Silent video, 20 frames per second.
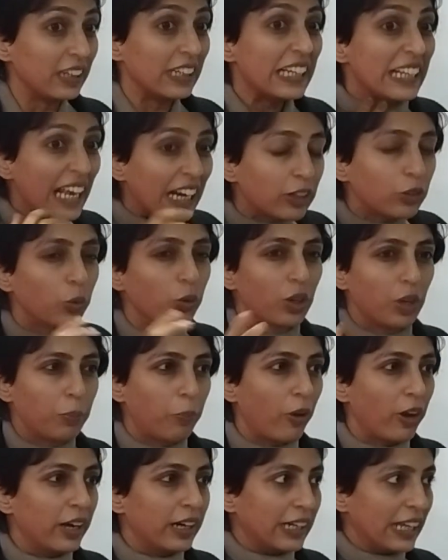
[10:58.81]
electoral
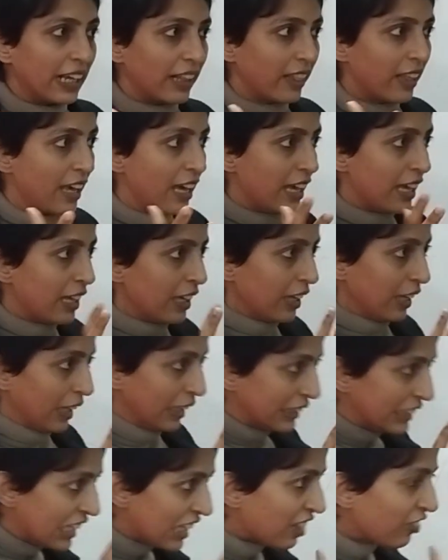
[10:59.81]
politics,
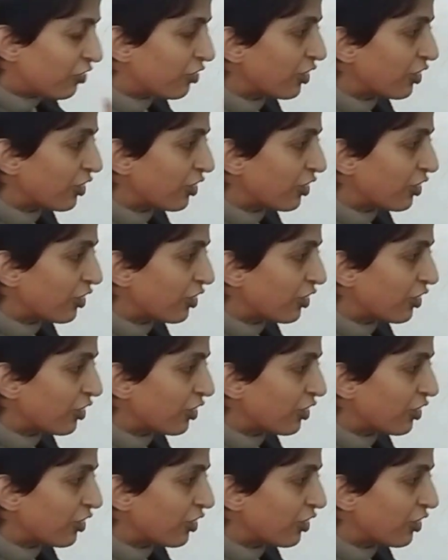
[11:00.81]
these